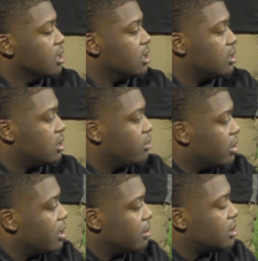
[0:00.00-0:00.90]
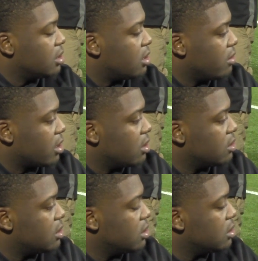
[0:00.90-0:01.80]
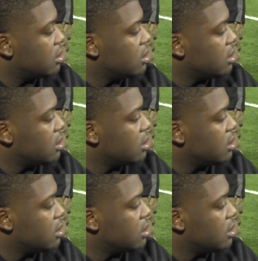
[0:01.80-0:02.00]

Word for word: and so we were able to correct those things.